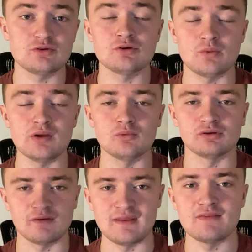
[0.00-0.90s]
We would
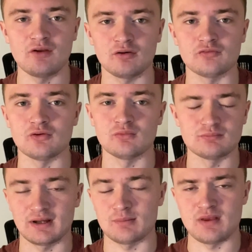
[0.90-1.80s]
need the dog food.
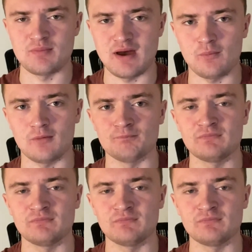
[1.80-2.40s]
That can be a pet one.